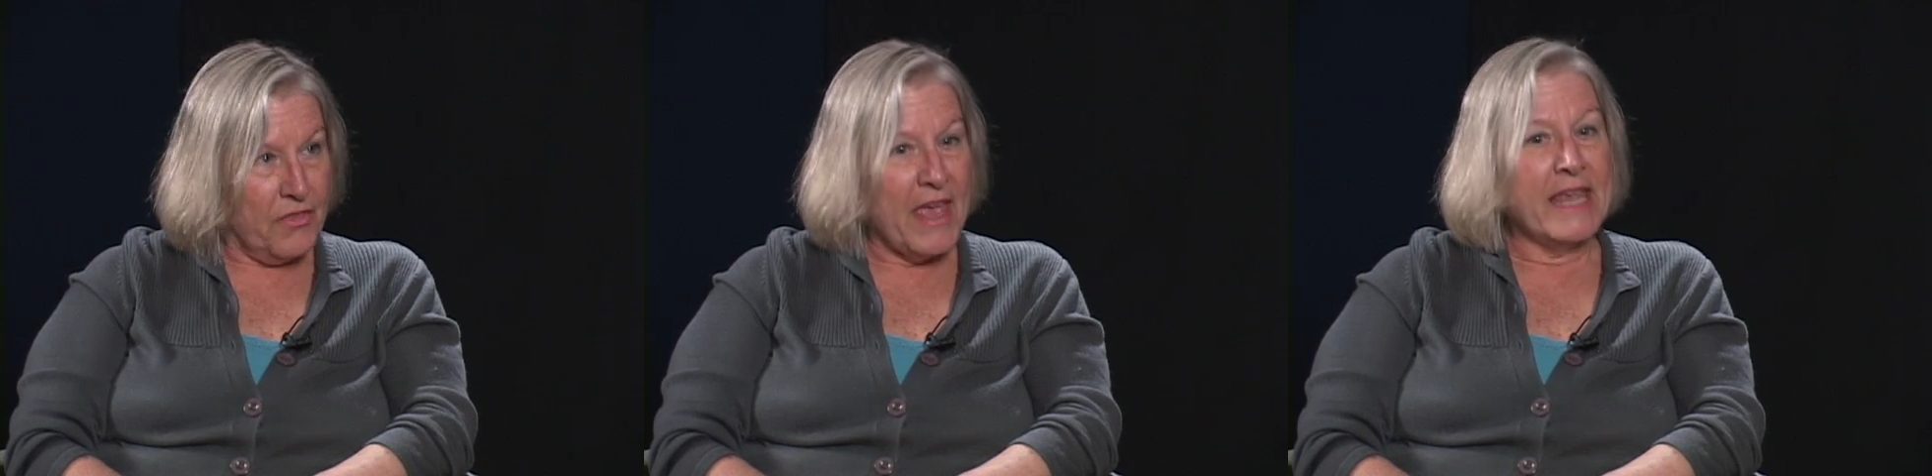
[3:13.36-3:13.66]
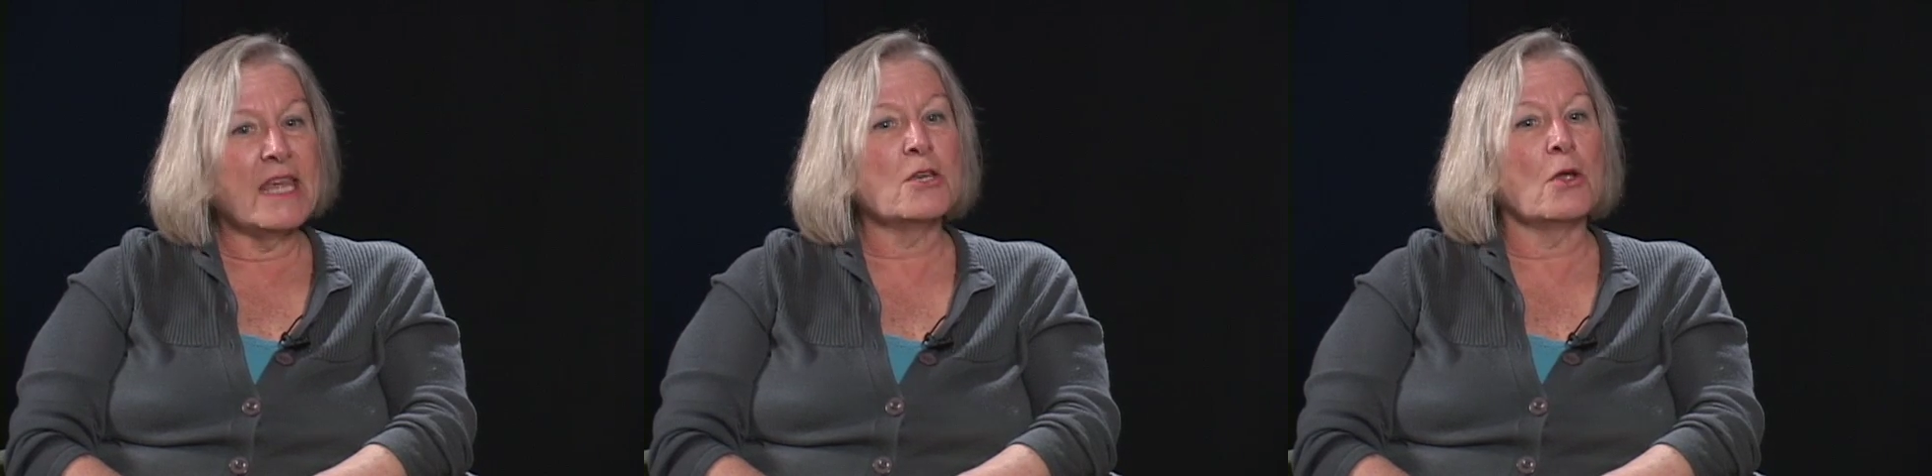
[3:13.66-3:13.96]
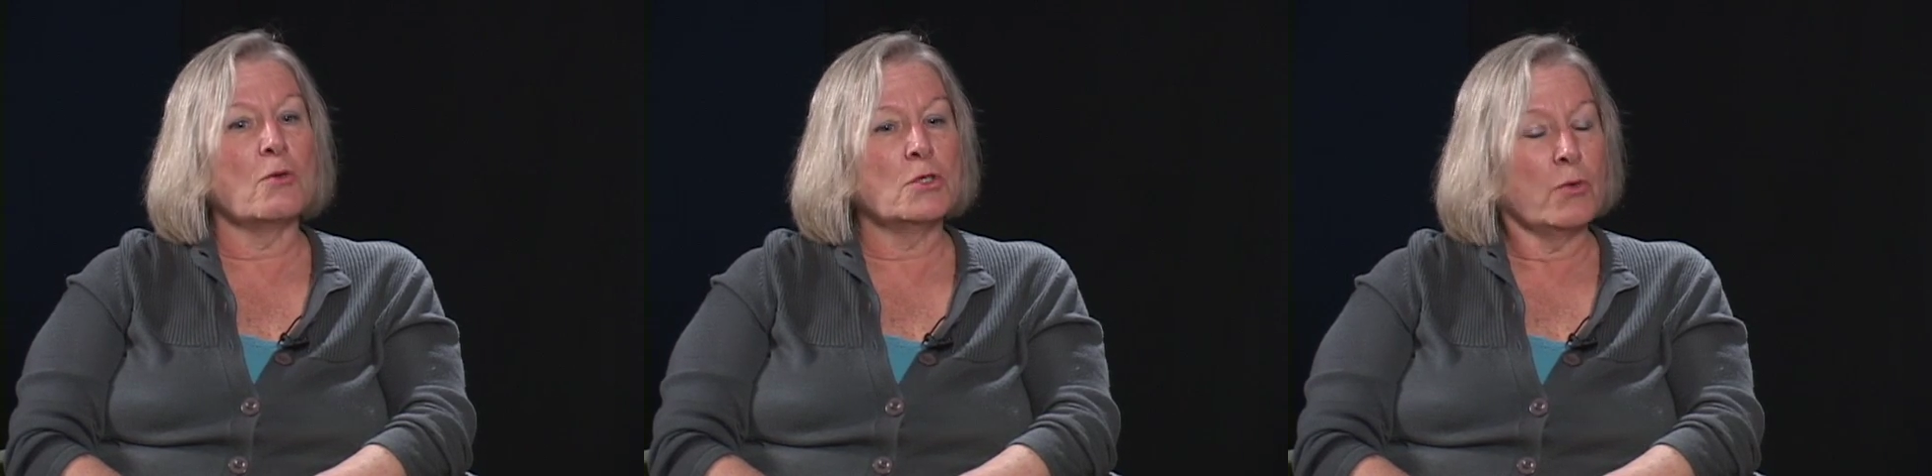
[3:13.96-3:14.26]
They can
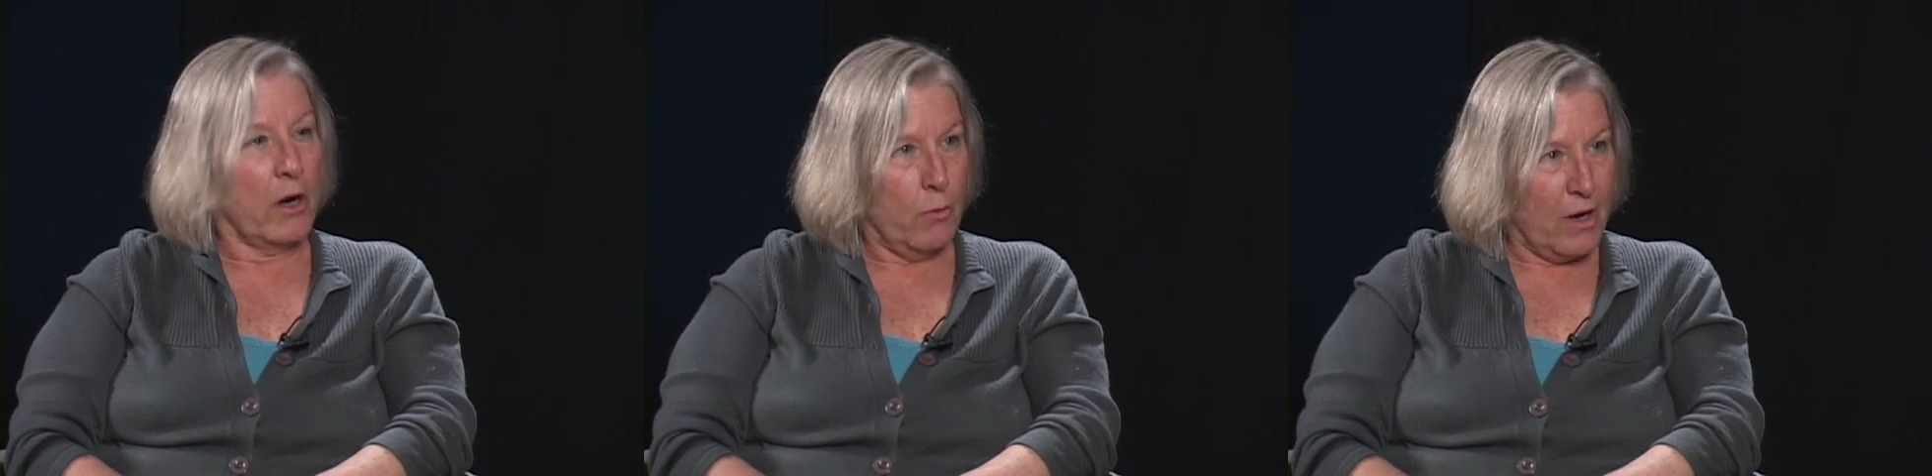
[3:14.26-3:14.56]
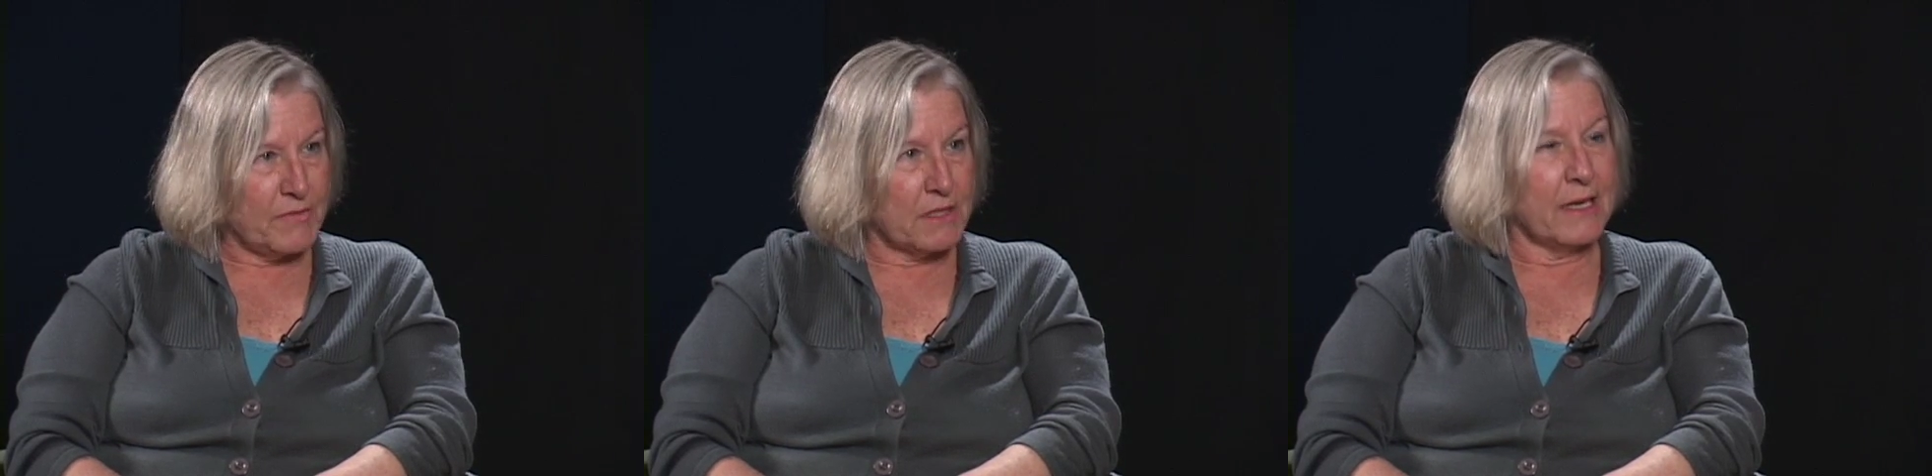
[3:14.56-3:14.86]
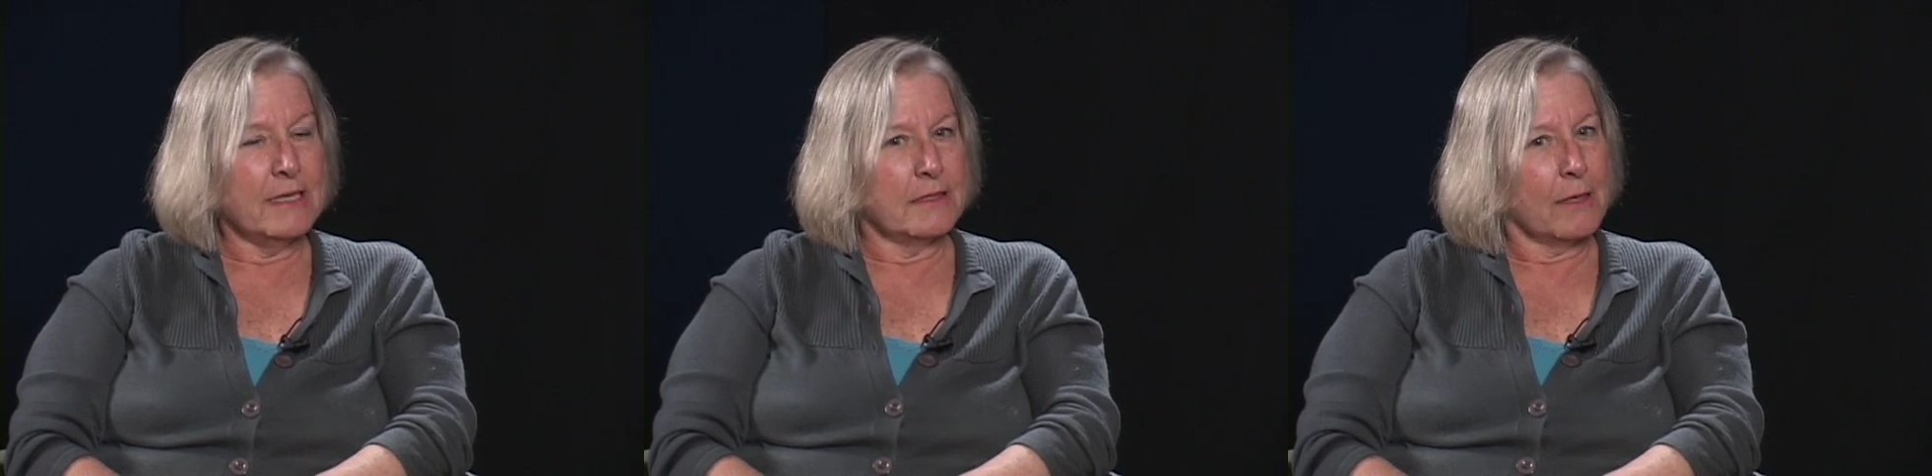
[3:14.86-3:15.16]
go to our website,